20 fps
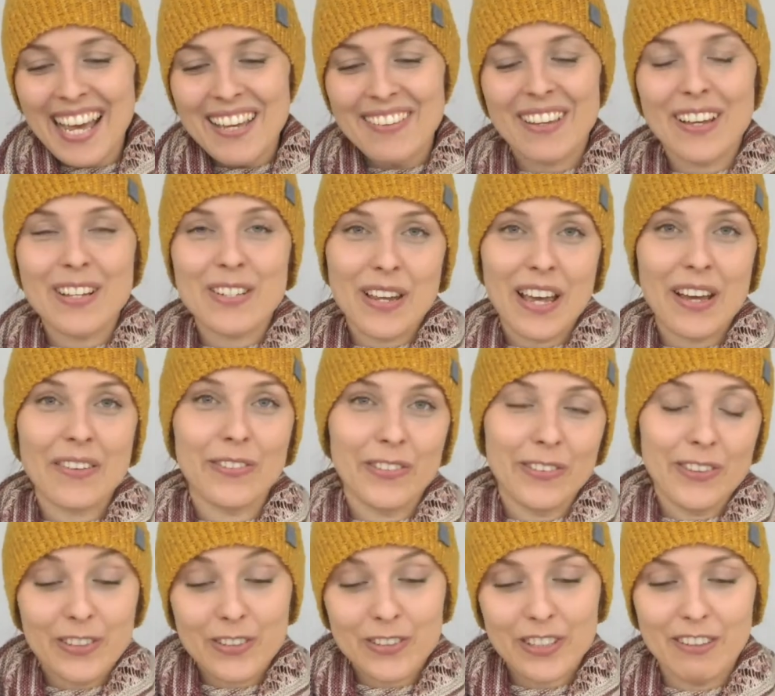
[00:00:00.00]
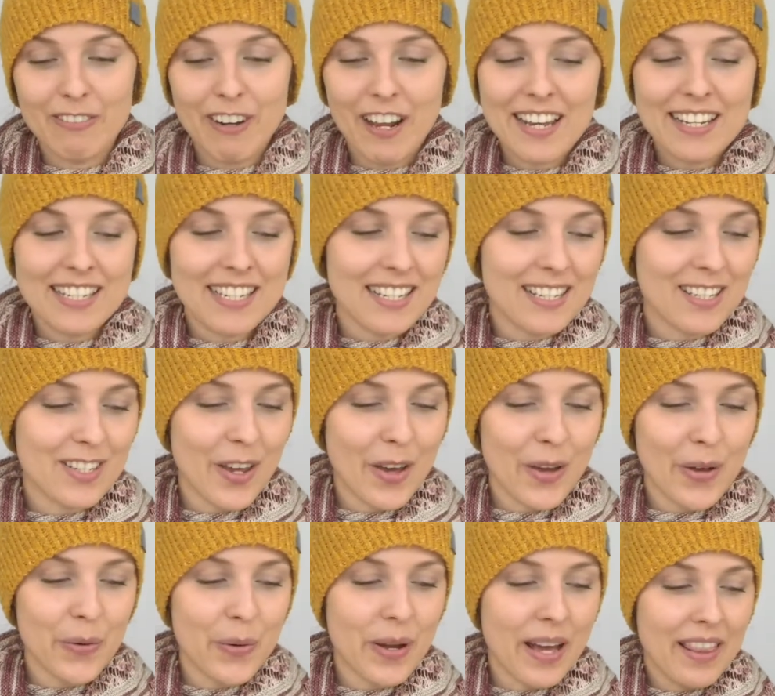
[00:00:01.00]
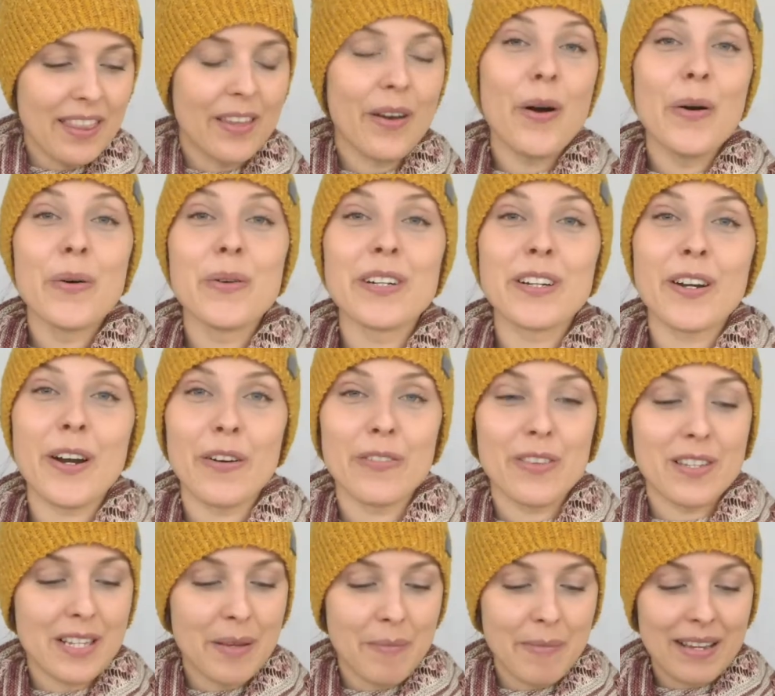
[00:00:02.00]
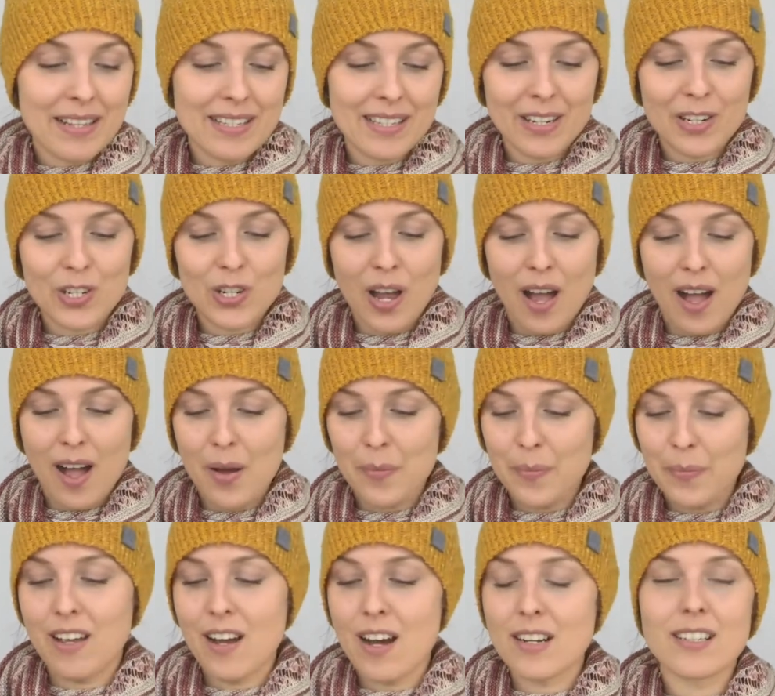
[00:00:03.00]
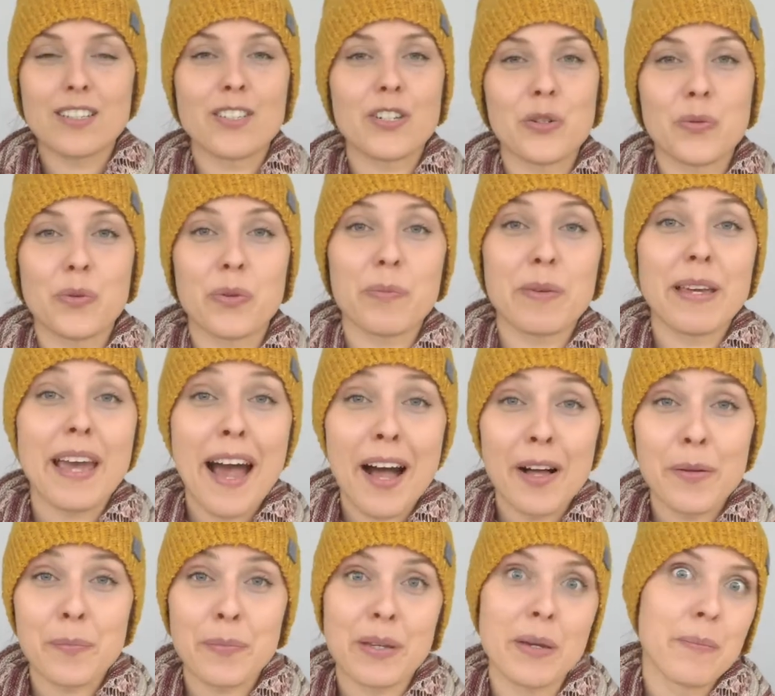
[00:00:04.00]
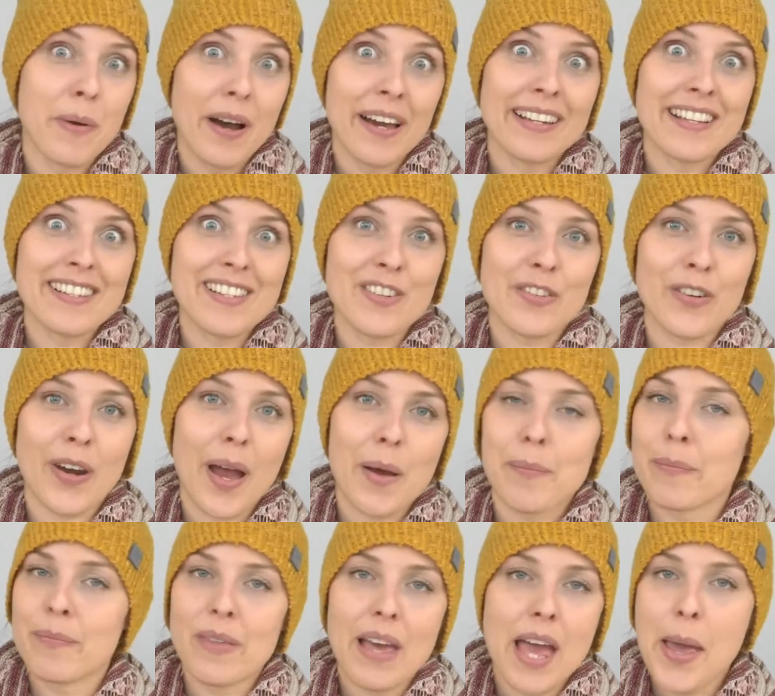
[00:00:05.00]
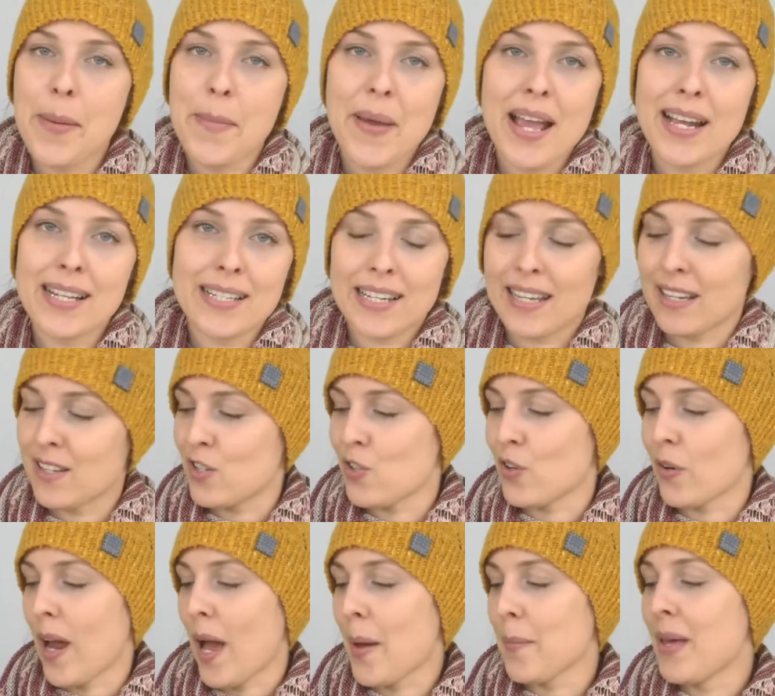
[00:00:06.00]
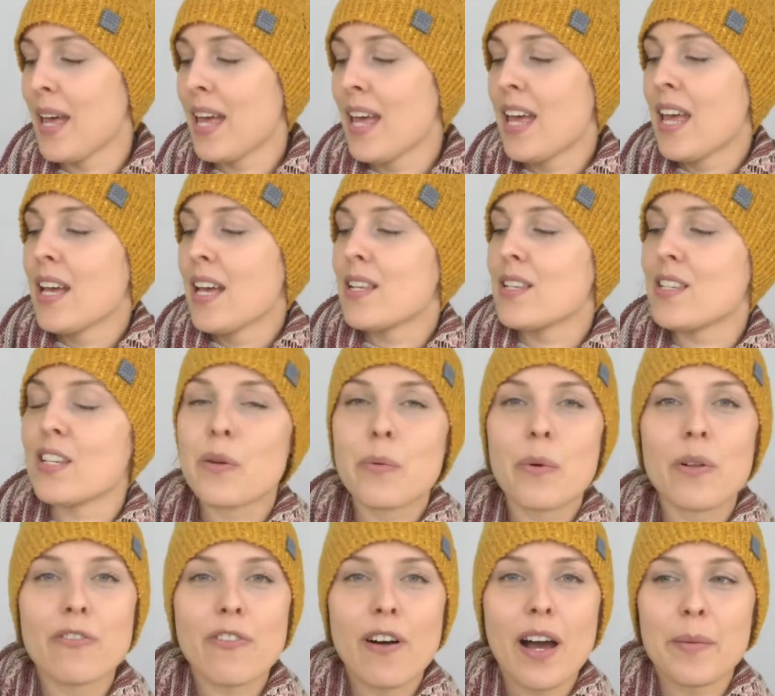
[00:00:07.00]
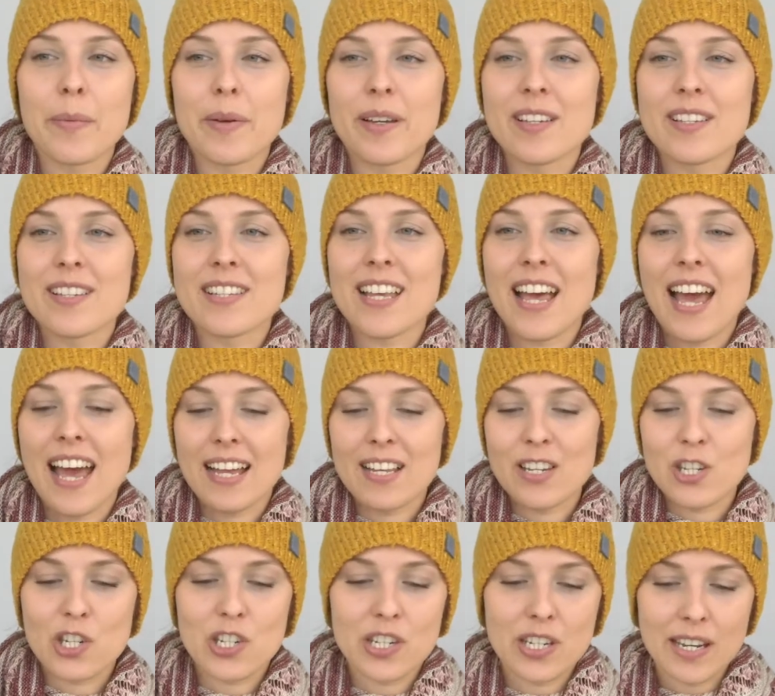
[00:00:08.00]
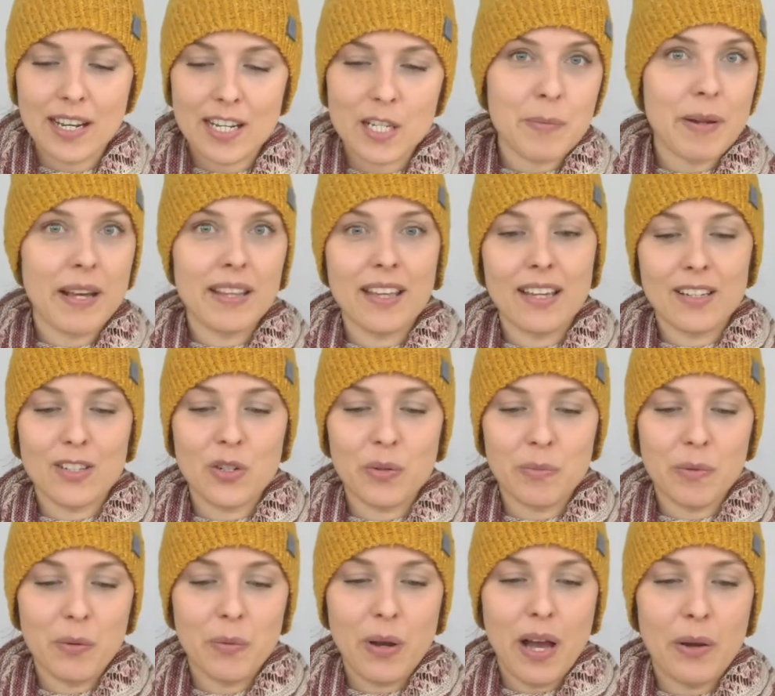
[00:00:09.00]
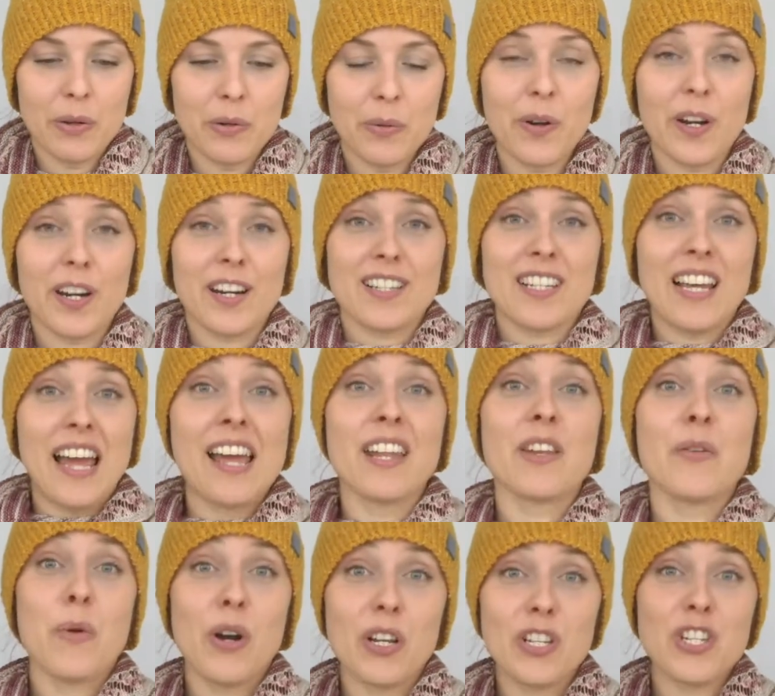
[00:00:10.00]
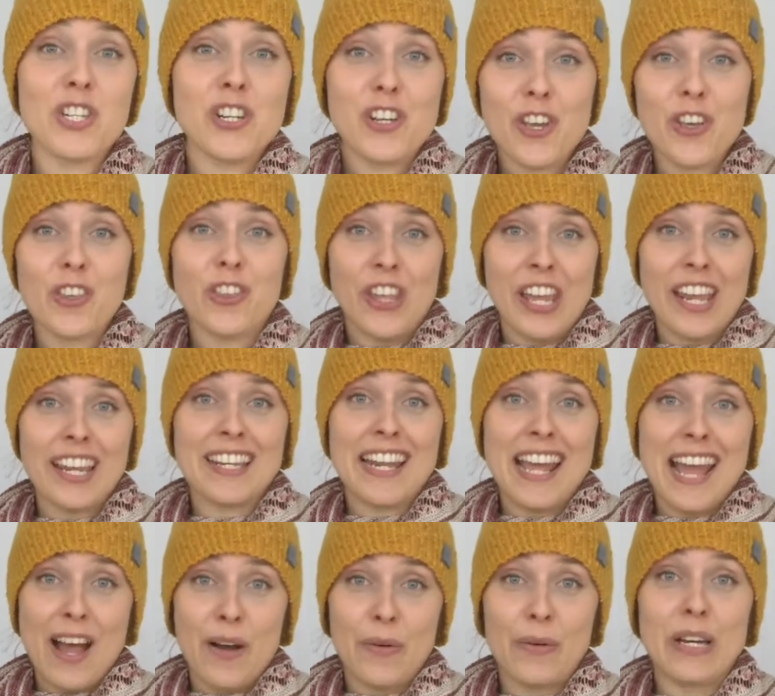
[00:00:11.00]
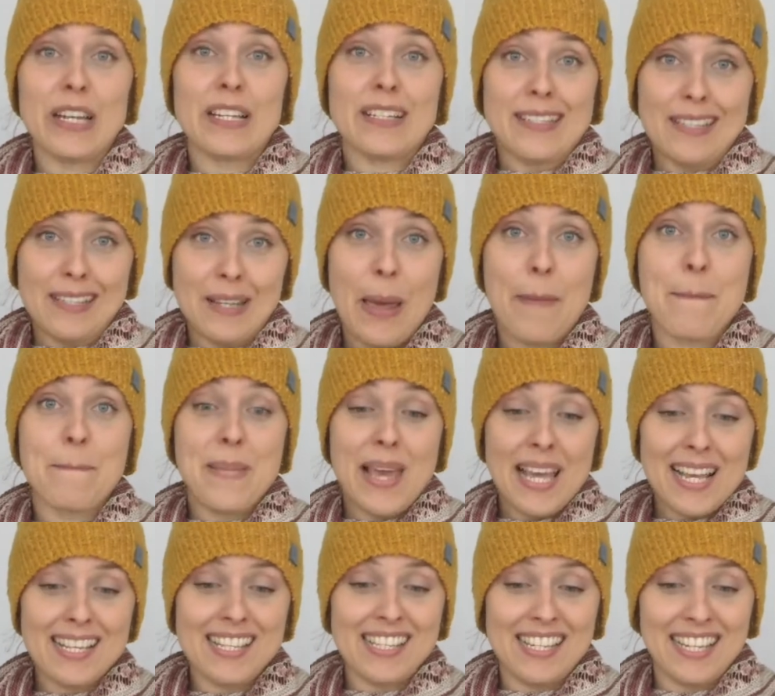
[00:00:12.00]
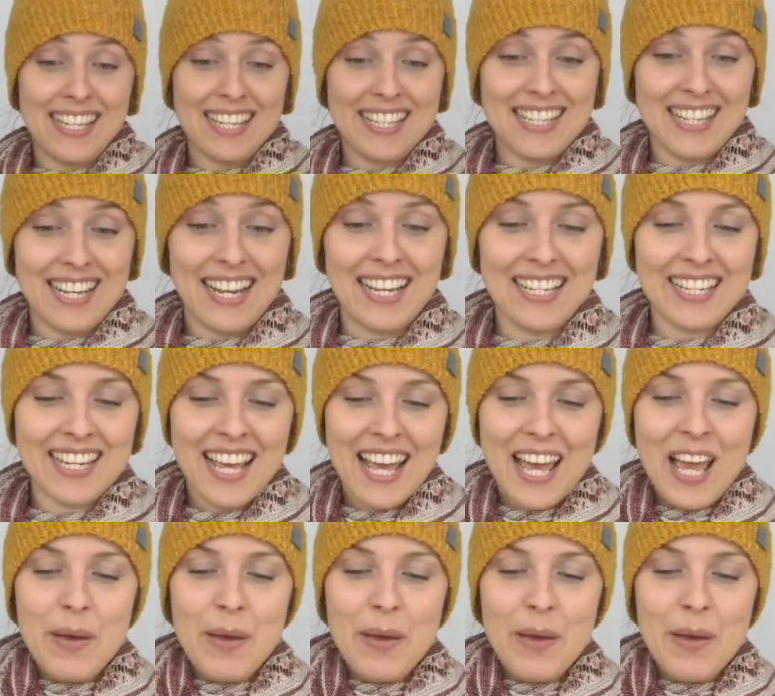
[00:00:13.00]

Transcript: Because you have three, right? So the owner of this amazing shop got in touch with me, helped me by Instagram, amazing Instagram, Seawall Fibres, and she explained that to me how it works. And what do you think now? It's amazing, isn't it?